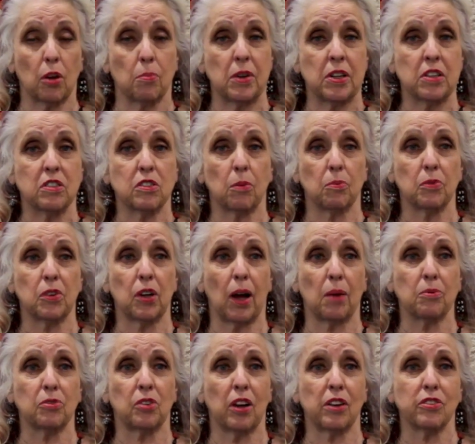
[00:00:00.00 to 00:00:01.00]
I mean,
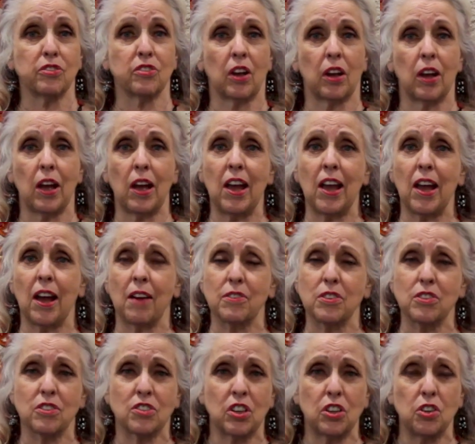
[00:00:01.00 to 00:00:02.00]
sometimes I say, hey, I
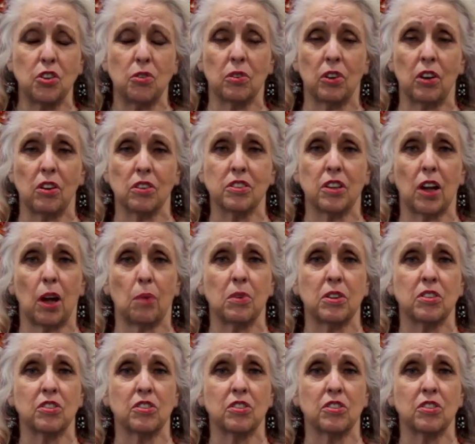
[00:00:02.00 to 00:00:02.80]
haven't seen you in a long time,